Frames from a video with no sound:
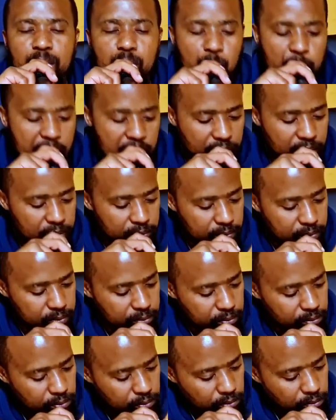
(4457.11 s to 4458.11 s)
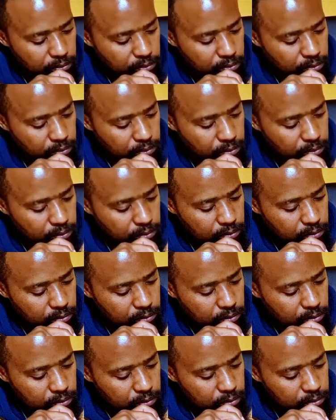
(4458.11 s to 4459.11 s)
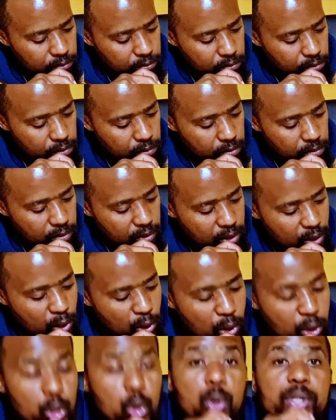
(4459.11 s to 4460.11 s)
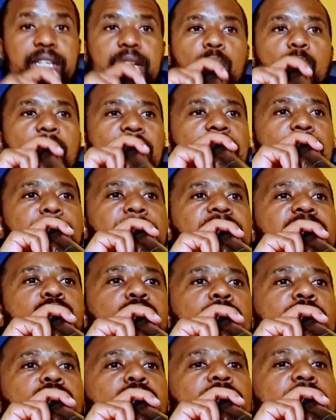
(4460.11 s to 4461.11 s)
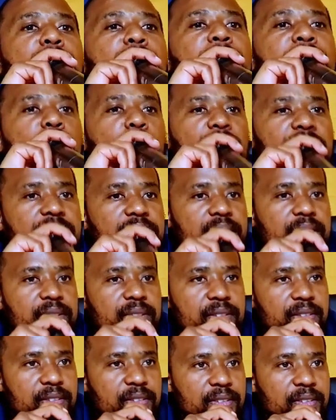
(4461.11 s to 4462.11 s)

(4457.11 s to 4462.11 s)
Read. That ye should not obey the truth. You see what happens when you get bewitched?